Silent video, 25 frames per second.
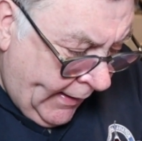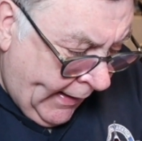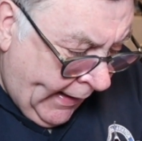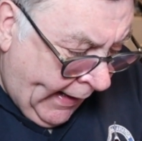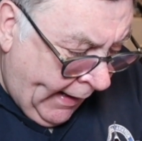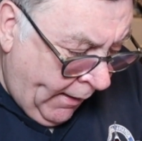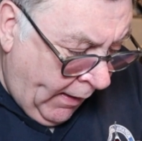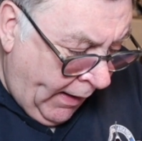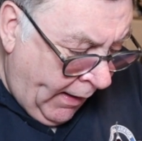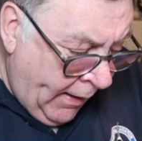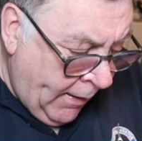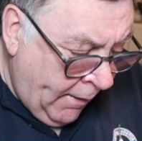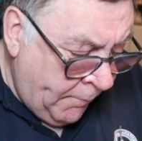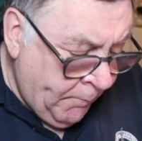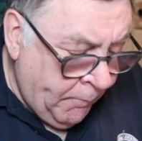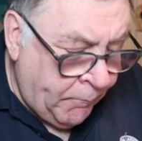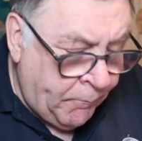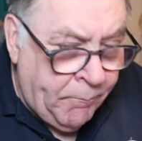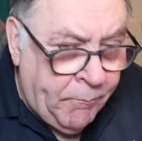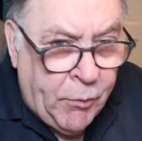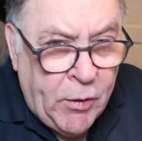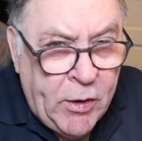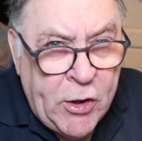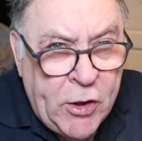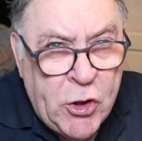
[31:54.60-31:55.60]
Now I'm
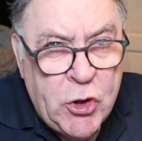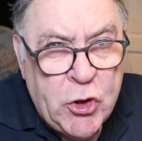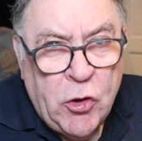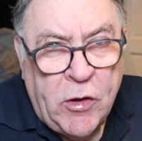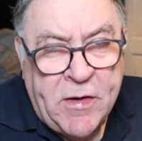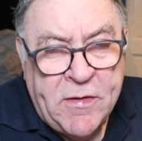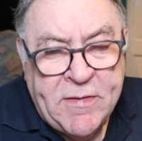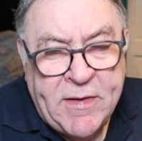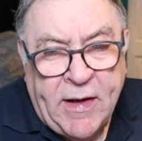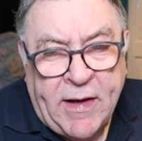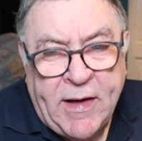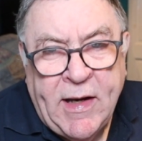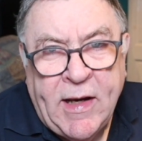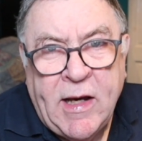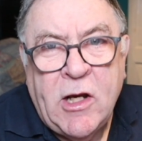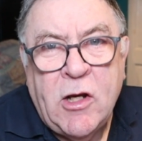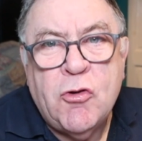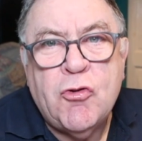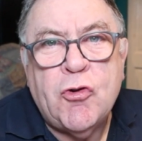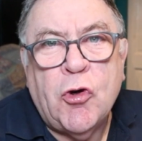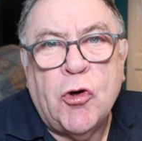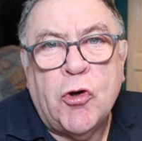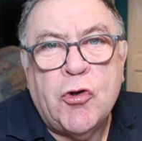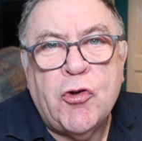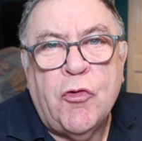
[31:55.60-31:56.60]
pretty sure it said in the
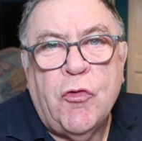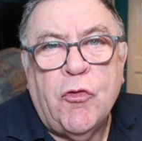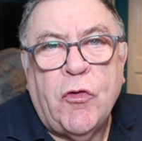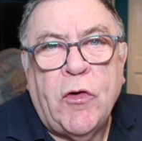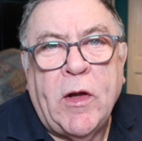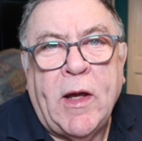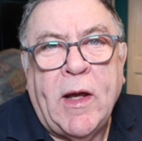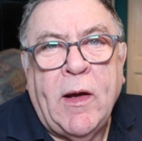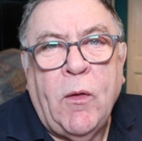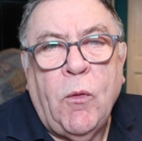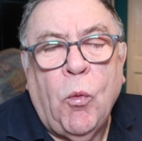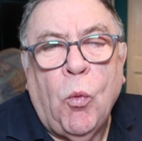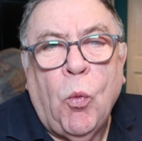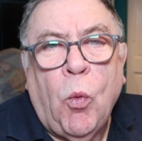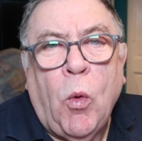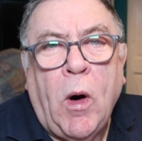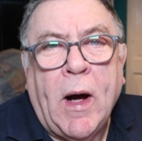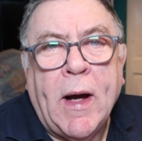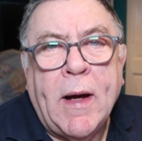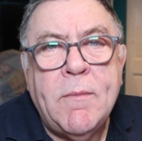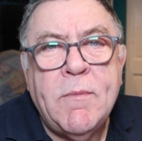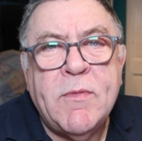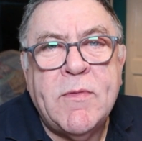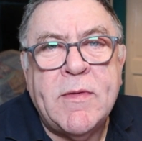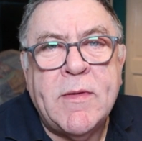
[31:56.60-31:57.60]
instructions that it
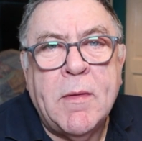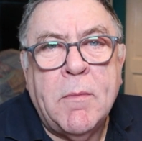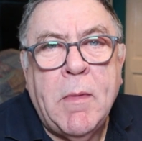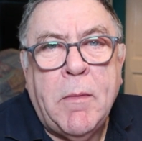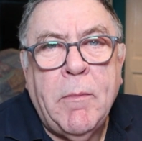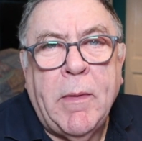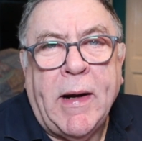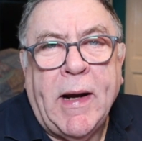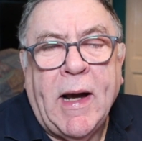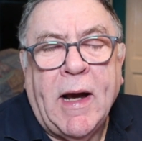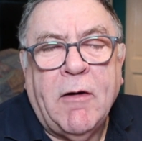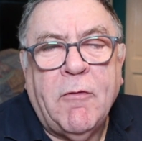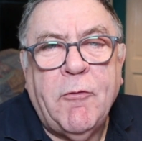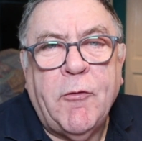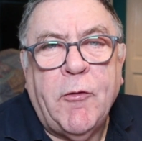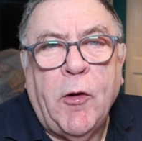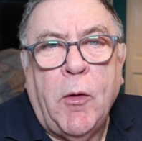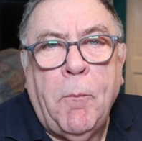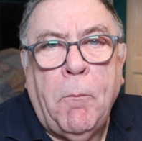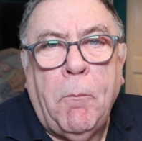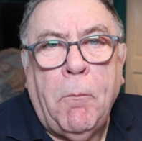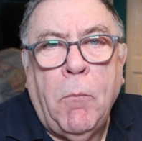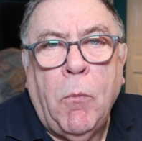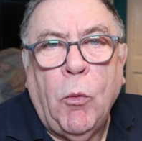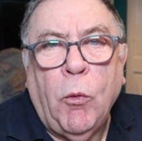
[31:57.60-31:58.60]
wipes the memory after
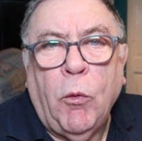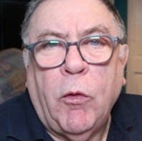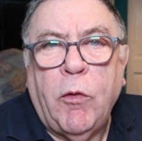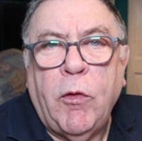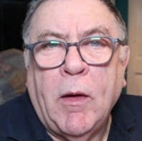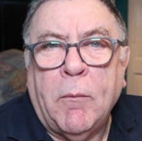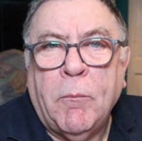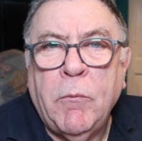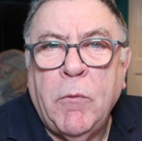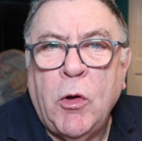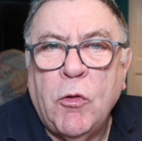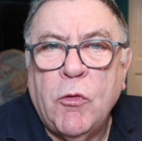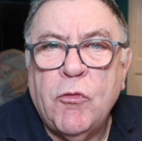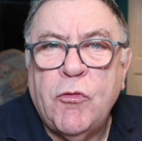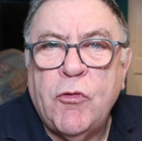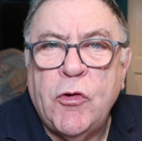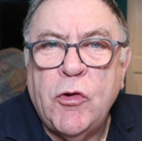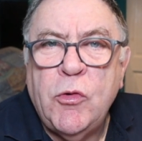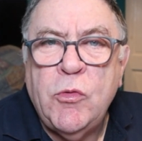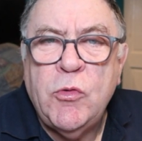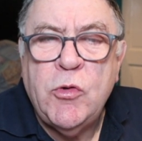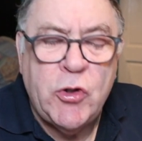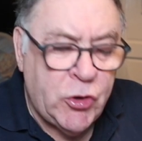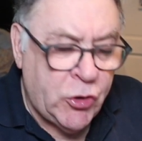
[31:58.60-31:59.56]
a month. I'm not too